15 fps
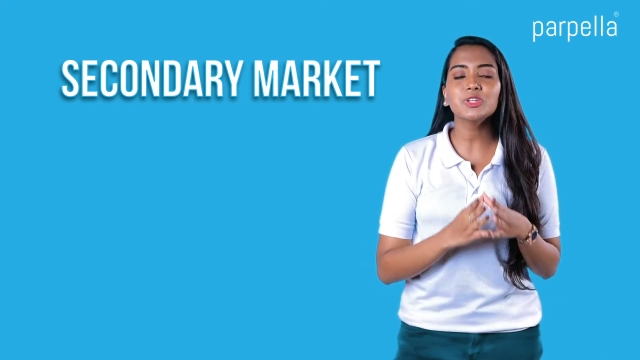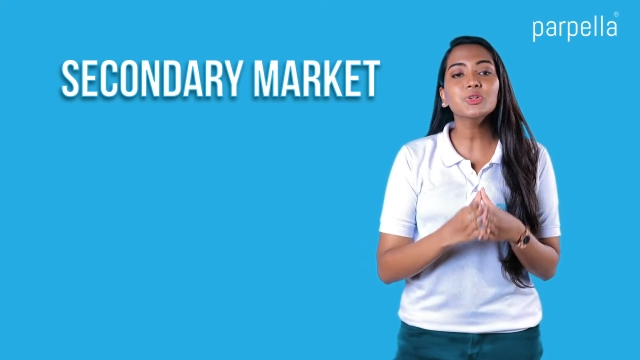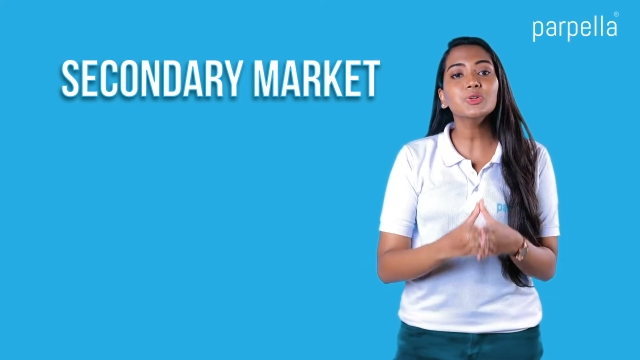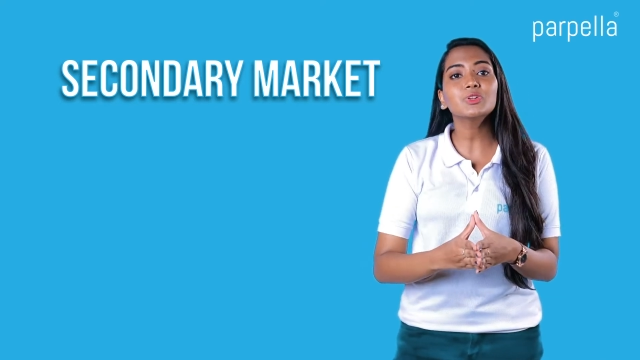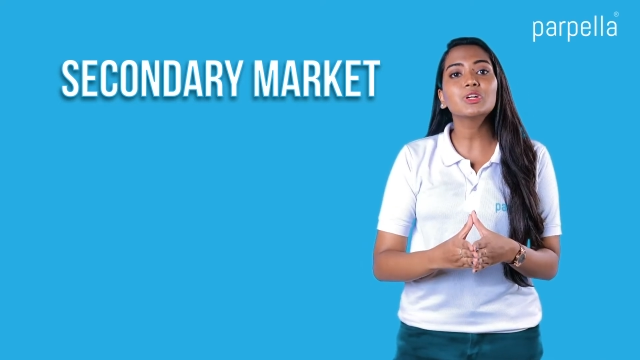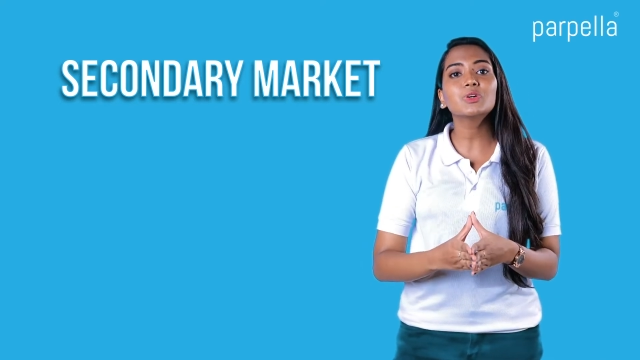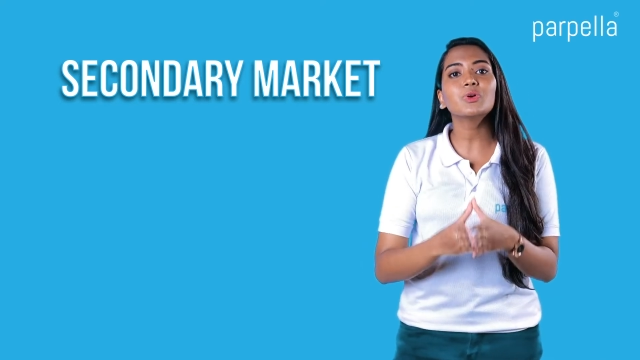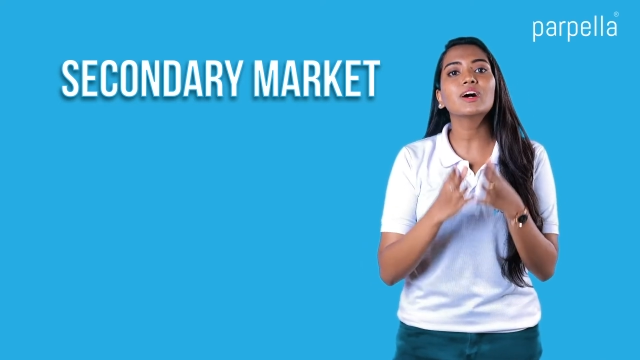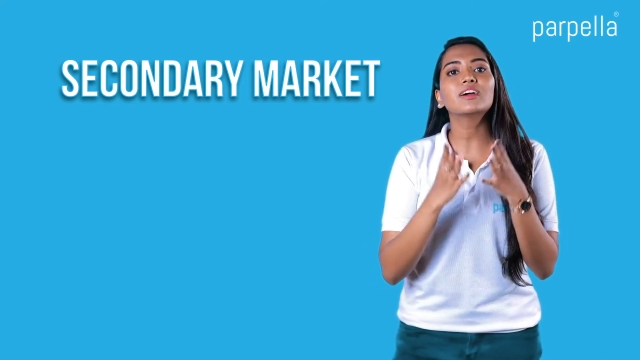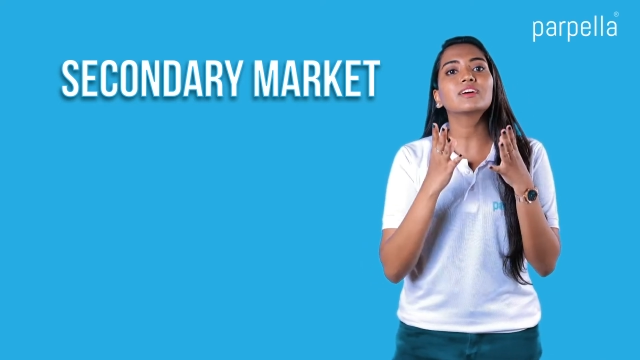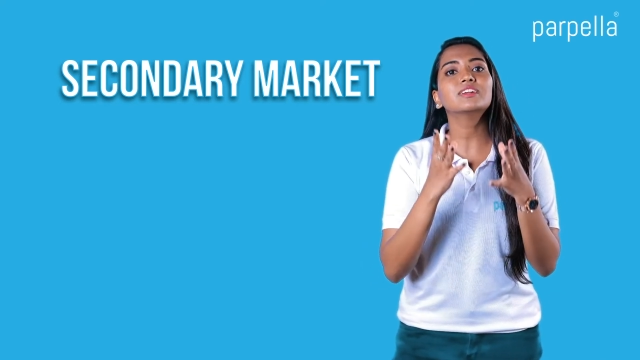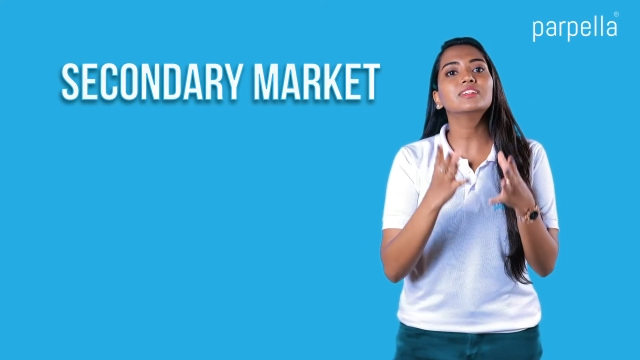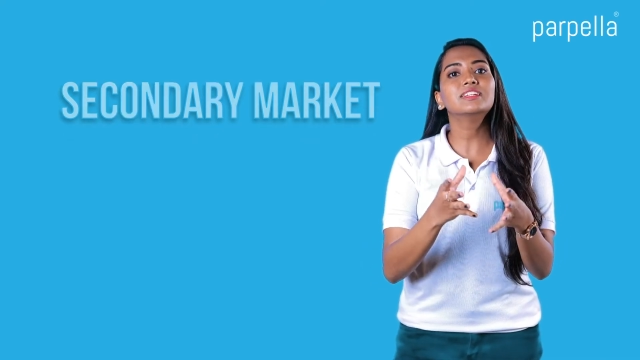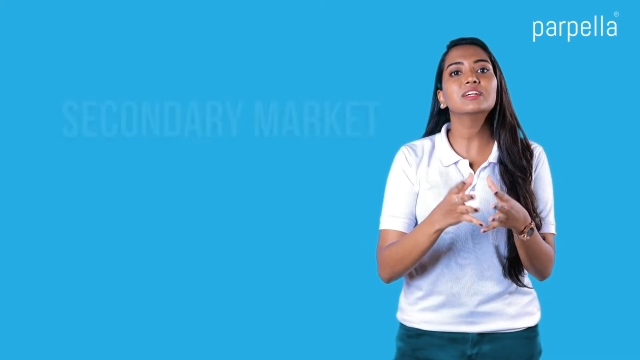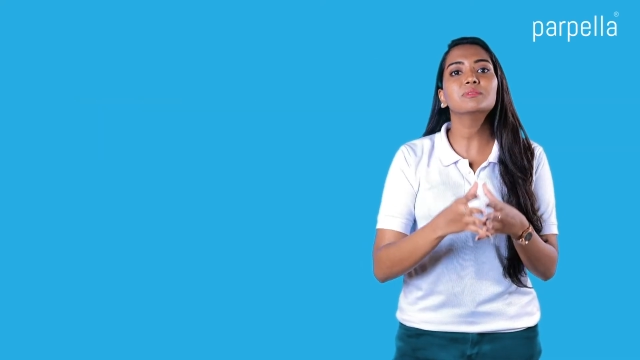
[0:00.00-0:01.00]
you require
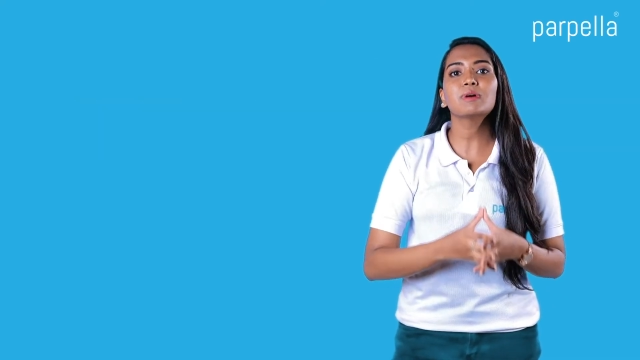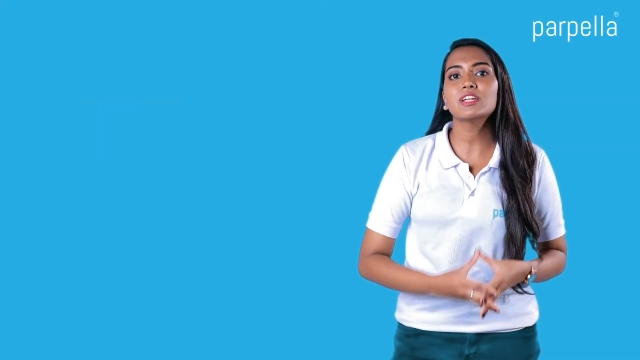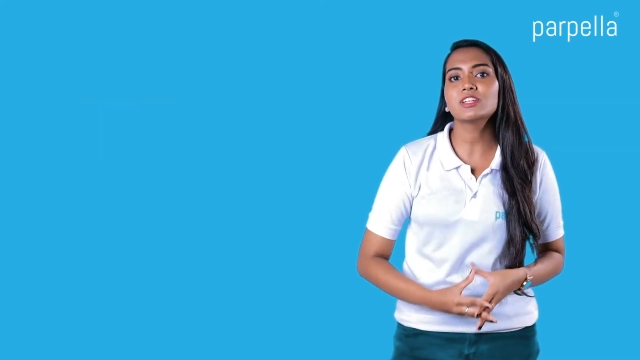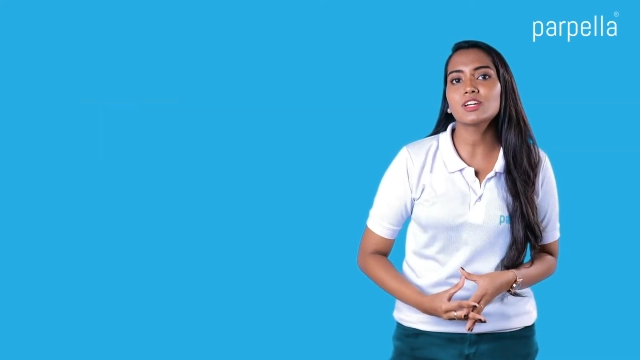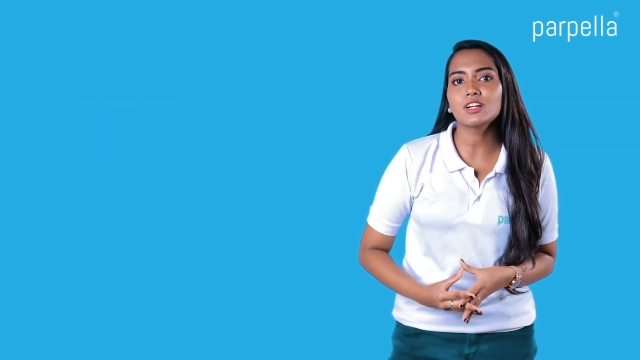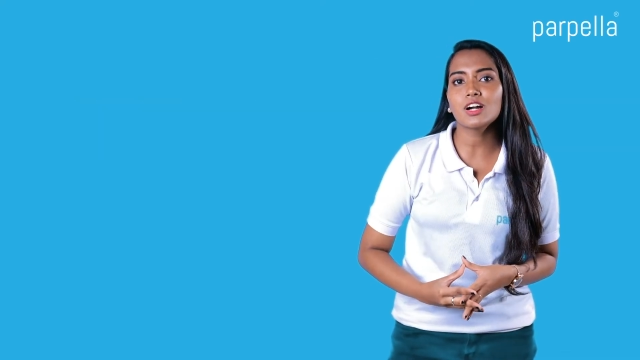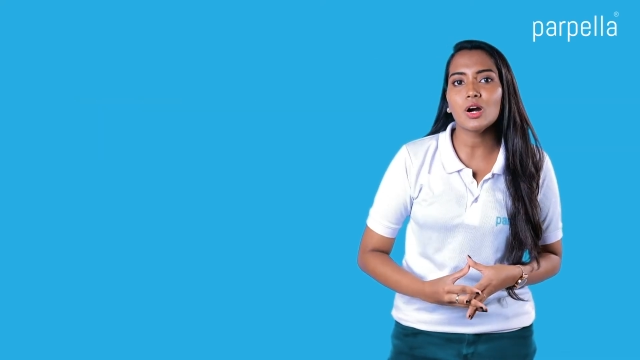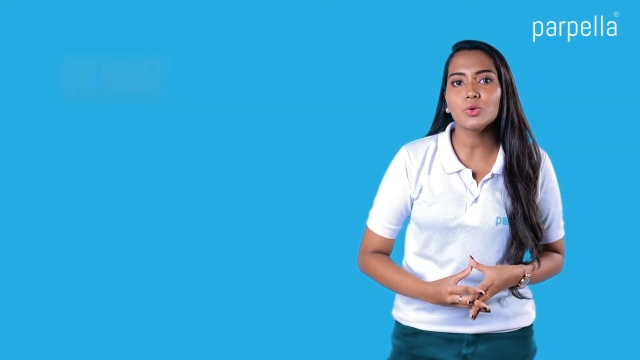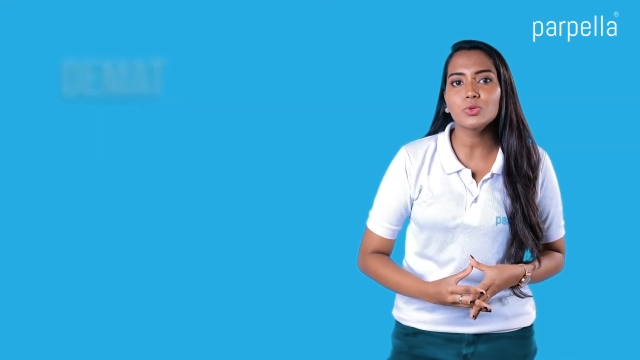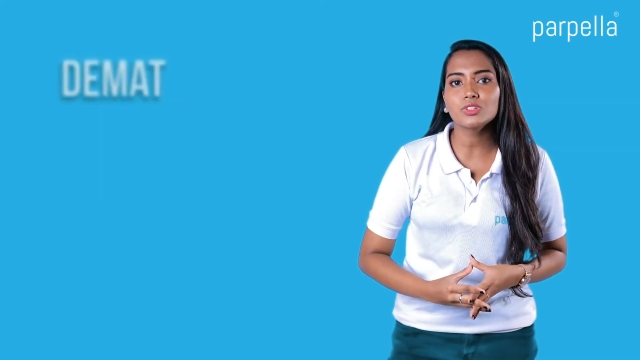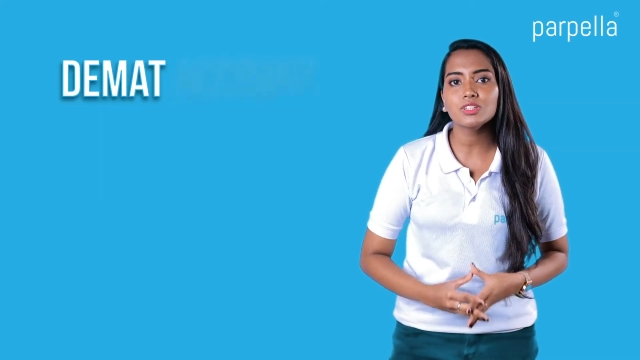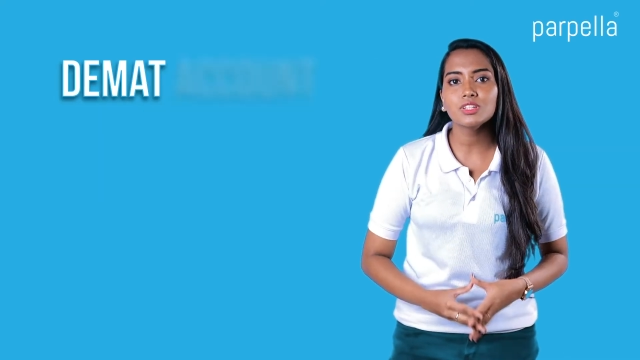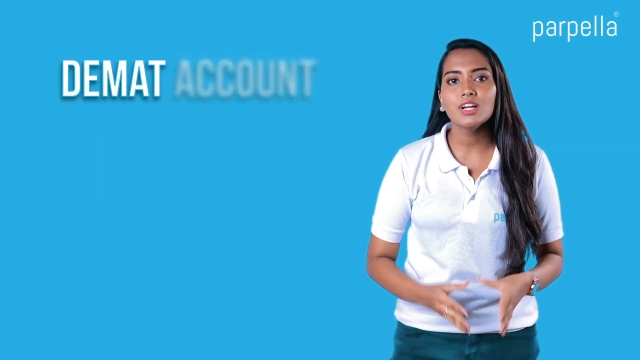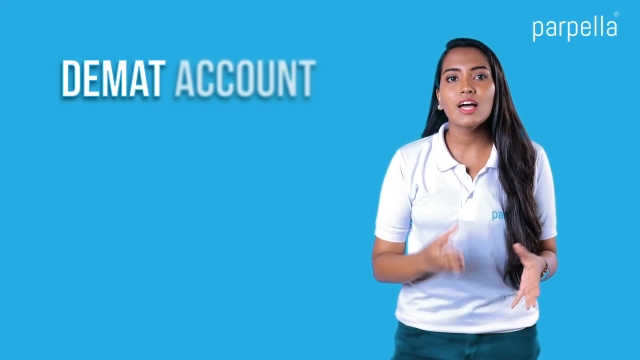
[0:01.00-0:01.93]
a demat account.